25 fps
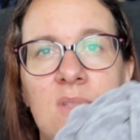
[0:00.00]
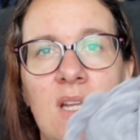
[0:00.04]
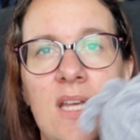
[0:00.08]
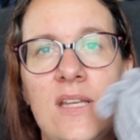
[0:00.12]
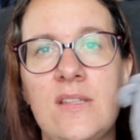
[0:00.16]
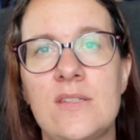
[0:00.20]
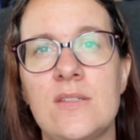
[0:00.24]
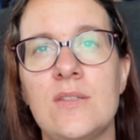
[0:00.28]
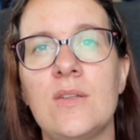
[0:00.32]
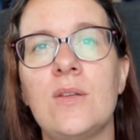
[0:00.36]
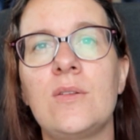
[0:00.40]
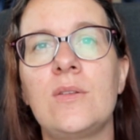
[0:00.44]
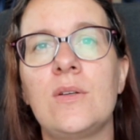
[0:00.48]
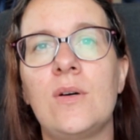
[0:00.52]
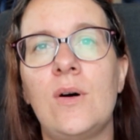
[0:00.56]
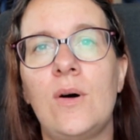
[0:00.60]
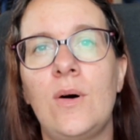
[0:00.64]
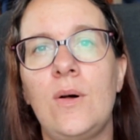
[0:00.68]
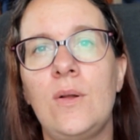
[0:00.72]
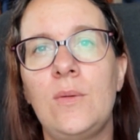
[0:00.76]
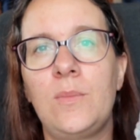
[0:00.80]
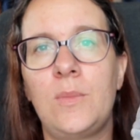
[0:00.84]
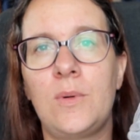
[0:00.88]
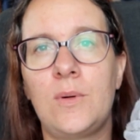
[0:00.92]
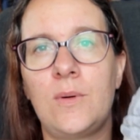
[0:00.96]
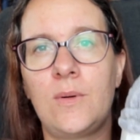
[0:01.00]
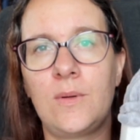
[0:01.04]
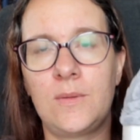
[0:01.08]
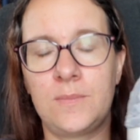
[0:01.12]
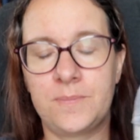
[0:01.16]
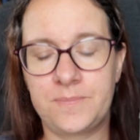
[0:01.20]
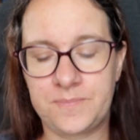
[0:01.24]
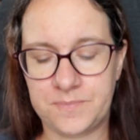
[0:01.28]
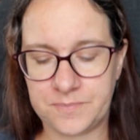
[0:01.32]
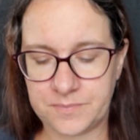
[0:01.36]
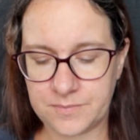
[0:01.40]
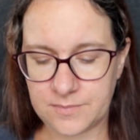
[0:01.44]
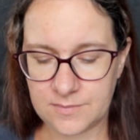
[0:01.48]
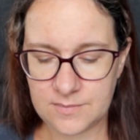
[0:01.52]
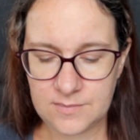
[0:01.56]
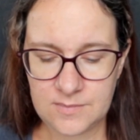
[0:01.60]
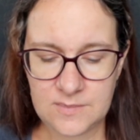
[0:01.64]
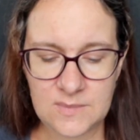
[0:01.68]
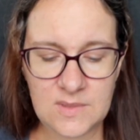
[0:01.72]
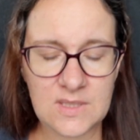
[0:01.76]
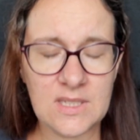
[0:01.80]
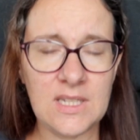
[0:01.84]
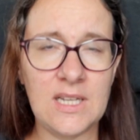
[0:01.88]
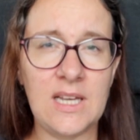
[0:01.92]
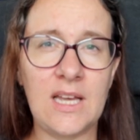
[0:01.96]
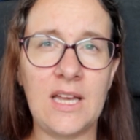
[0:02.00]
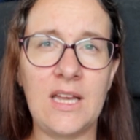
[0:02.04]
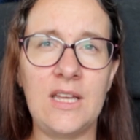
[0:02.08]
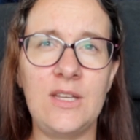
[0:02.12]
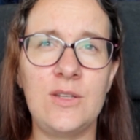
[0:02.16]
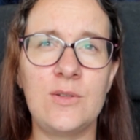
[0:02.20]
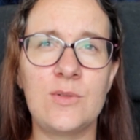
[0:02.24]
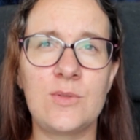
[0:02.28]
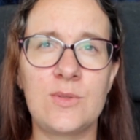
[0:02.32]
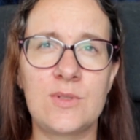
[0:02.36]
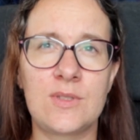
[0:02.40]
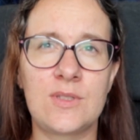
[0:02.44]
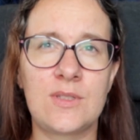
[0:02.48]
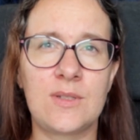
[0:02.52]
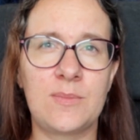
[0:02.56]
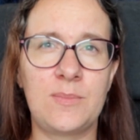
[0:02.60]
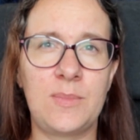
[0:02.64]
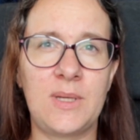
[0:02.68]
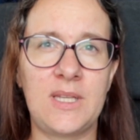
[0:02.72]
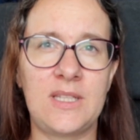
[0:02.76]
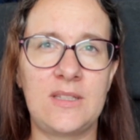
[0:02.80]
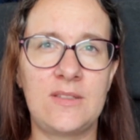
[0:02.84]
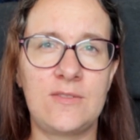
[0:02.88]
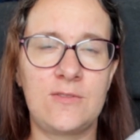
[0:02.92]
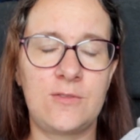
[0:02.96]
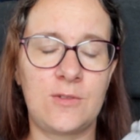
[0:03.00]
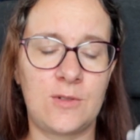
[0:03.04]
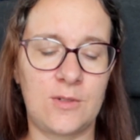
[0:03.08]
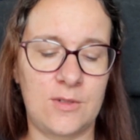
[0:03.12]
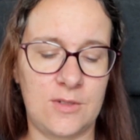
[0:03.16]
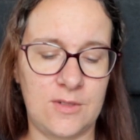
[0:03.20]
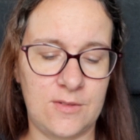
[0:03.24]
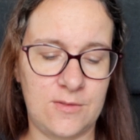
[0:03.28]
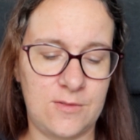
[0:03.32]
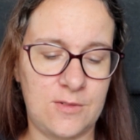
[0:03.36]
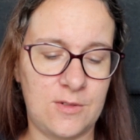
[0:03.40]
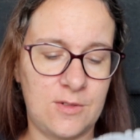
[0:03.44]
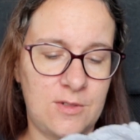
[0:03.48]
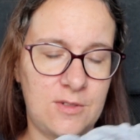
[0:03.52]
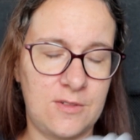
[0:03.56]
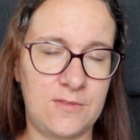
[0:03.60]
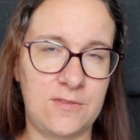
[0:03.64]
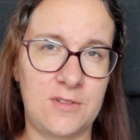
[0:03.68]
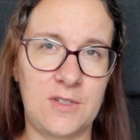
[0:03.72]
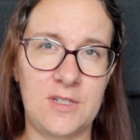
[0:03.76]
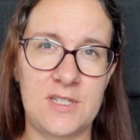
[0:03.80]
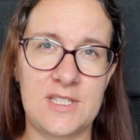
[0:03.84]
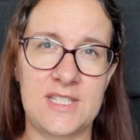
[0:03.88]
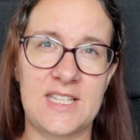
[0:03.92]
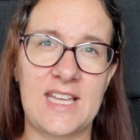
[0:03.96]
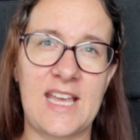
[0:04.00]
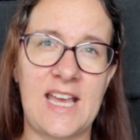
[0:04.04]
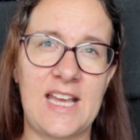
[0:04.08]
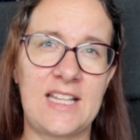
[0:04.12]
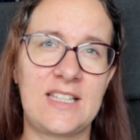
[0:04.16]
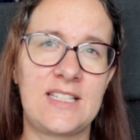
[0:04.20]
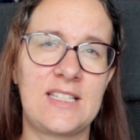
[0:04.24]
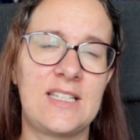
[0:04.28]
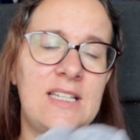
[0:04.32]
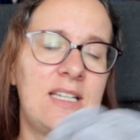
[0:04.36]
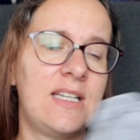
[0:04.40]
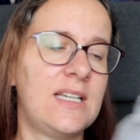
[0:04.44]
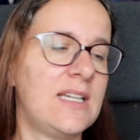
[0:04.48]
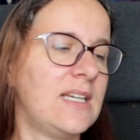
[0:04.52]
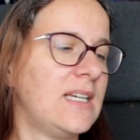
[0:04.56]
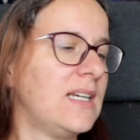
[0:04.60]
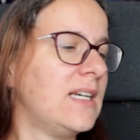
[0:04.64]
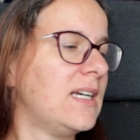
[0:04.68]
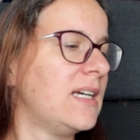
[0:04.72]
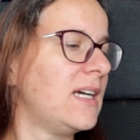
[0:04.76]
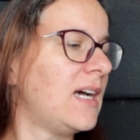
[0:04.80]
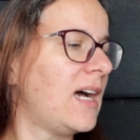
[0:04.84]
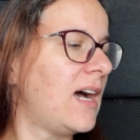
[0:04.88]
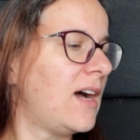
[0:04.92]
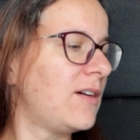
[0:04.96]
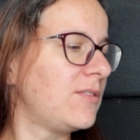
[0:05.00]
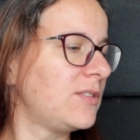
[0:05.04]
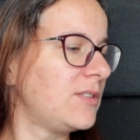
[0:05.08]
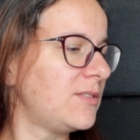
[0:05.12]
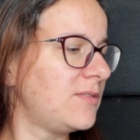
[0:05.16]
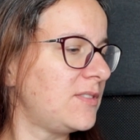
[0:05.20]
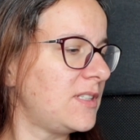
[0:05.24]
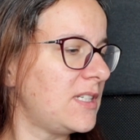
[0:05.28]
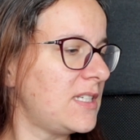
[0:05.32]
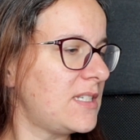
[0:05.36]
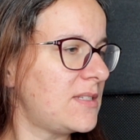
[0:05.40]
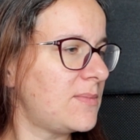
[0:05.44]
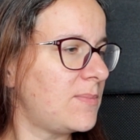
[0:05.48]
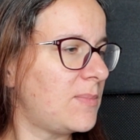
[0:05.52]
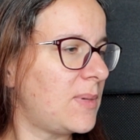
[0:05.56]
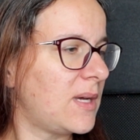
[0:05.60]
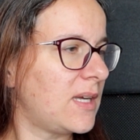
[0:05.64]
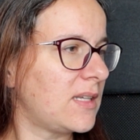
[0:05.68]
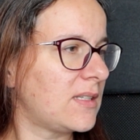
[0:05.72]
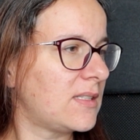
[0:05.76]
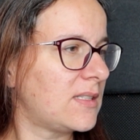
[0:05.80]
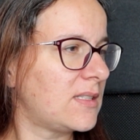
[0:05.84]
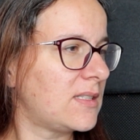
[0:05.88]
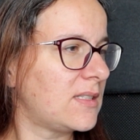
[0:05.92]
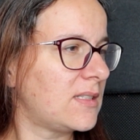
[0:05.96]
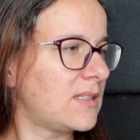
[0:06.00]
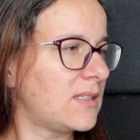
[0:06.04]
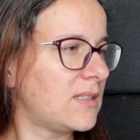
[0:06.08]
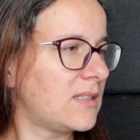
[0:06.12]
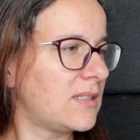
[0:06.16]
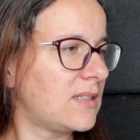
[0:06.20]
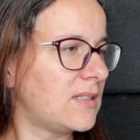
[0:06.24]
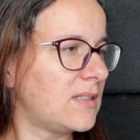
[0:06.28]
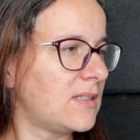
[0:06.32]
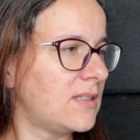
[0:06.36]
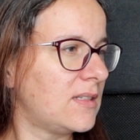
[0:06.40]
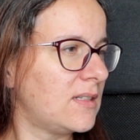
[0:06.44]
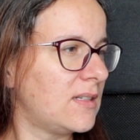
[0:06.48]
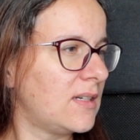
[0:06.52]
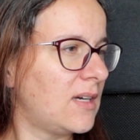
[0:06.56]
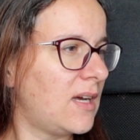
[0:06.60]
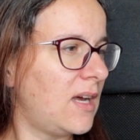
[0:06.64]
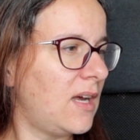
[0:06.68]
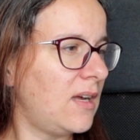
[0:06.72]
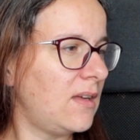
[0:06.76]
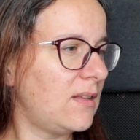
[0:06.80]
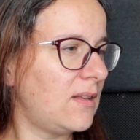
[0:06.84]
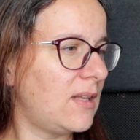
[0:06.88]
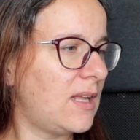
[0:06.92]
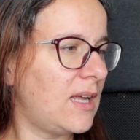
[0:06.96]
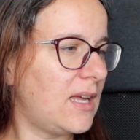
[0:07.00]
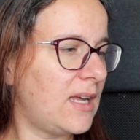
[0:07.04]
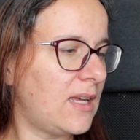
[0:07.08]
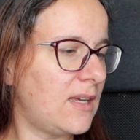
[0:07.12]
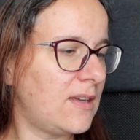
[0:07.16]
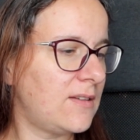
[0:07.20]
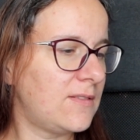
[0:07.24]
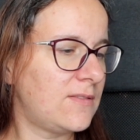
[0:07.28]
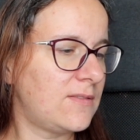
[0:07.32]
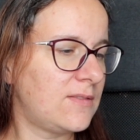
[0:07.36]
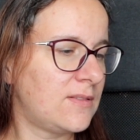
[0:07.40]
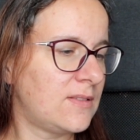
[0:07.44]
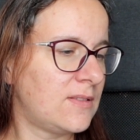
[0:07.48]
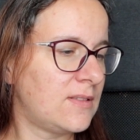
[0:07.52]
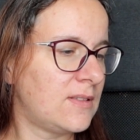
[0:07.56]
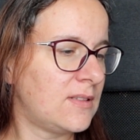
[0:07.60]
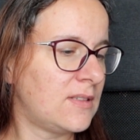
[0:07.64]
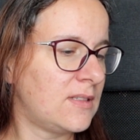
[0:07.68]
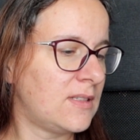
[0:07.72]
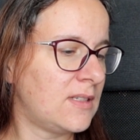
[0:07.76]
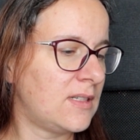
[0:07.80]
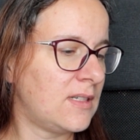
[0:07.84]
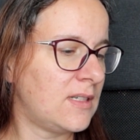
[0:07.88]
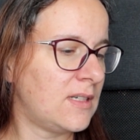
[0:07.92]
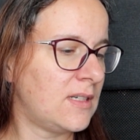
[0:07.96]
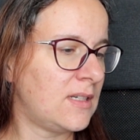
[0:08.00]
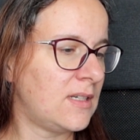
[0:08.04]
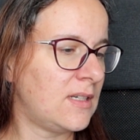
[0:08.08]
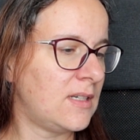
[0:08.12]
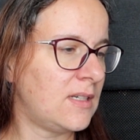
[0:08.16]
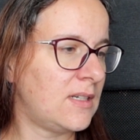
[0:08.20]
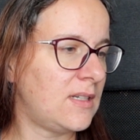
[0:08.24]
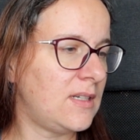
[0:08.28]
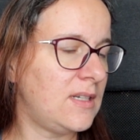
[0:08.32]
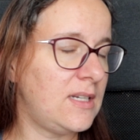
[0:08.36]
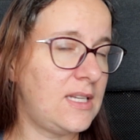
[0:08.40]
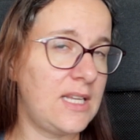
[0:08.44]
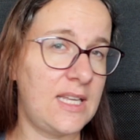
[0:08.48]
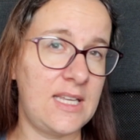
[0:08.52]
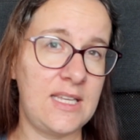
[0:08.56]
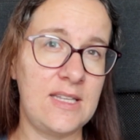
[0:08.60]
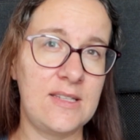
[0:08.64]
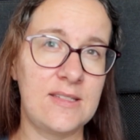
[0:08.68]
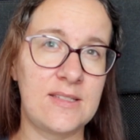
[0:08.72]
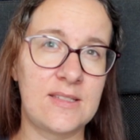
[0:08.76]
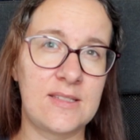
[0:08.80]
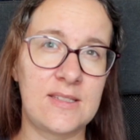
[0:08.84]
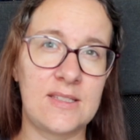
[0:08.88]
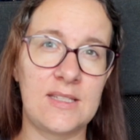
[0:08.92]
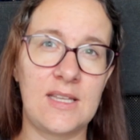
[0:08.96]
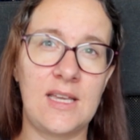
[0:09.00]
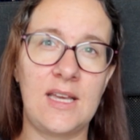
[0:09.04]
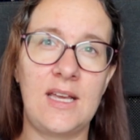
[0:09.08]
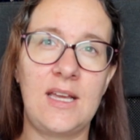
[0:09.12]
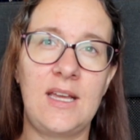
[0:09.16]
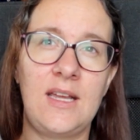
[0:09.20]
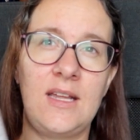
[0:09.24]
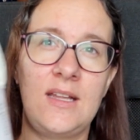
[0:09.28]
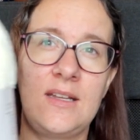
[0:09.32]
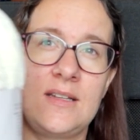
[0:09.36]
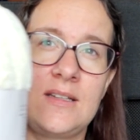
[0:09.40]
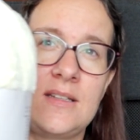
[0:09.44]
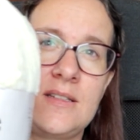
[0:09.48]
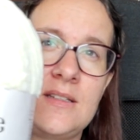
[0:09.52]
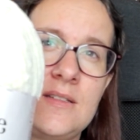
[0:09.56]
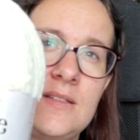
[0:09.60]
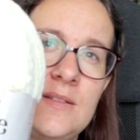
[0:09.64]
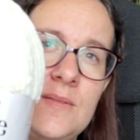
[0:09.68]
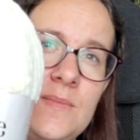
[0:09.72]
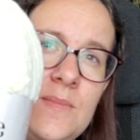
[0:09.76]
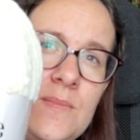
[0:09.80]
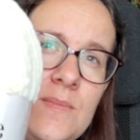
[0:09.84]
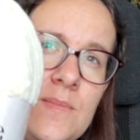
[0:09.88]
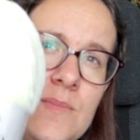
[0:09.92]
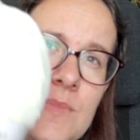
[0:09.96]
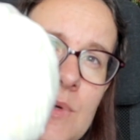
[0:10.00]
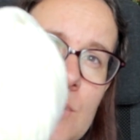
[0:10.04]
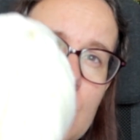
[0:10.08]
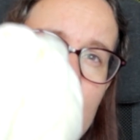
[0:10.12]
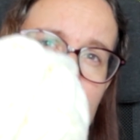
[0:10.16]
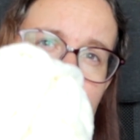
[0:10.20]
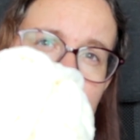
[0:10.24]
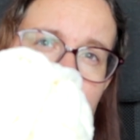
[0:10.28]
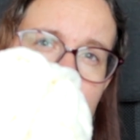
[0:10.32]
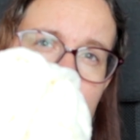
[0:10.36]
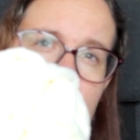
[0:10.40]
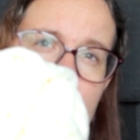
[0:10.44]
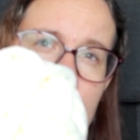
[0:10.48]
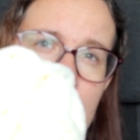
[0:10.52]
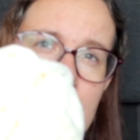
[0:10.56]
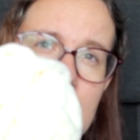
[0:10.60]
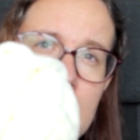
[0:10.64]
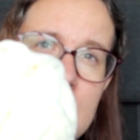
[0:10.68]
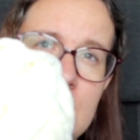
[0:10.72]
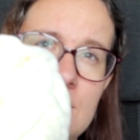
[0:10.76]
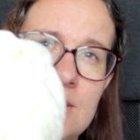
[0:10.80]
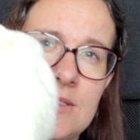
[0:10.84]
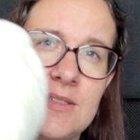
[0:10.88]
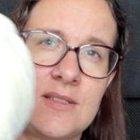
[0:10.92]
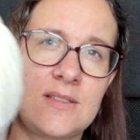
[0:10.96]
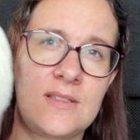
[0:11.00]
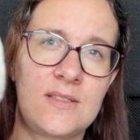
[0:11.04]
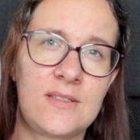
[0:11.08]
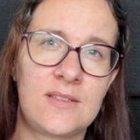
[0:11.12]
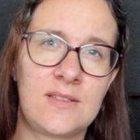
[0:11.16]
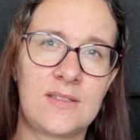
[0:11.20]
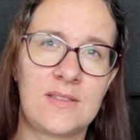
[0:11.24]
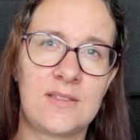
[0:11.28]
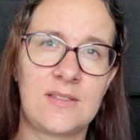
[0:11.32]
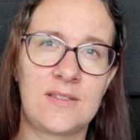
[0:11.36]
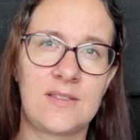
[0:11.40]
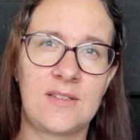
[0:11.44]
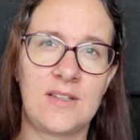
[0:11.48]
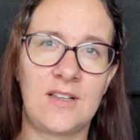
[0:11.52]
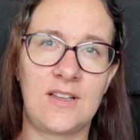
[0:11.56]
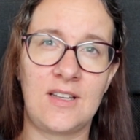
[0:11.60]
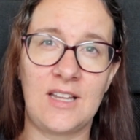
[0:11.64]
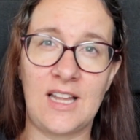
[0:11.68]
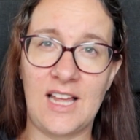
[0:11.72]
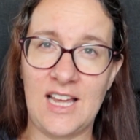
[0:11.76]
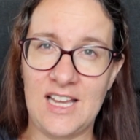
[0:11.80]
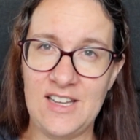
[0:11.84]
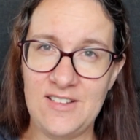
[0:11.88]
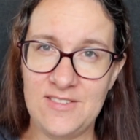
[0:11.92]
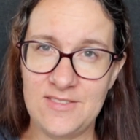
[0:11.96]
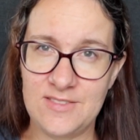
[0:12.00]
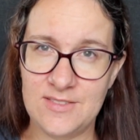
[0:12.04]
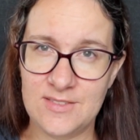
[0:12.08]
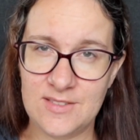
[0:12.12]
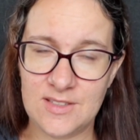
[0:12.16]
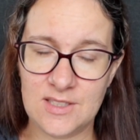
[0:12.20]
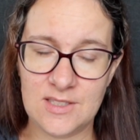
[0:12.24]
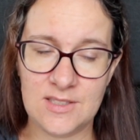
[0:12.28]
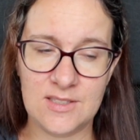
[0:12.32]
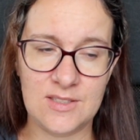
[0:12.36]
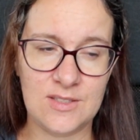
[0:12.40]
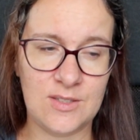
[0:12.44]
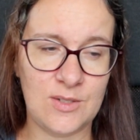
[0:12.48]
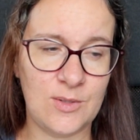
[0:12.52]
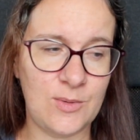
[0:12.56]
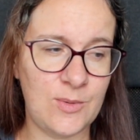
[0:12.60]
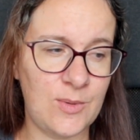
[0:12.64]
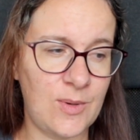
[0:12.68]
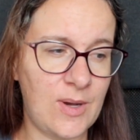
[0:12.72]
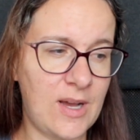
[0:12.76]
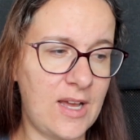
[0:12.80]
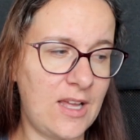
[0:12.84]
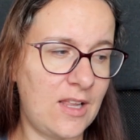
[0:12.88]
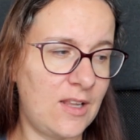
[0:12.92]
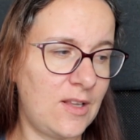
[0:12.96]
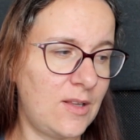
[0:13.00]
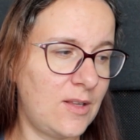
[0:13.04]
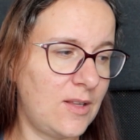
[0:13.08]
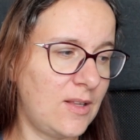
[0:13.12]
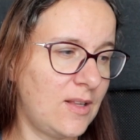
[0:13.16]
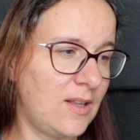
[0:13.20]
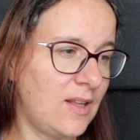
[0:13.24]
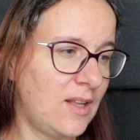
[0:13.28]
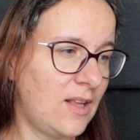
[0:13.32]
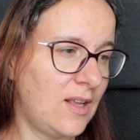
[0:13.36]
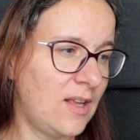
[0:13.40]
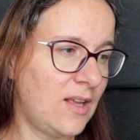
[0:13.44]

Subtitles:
It's not a whole ball. I used a bit for the first cat out of this, but I'll have this and most of this left, so I'll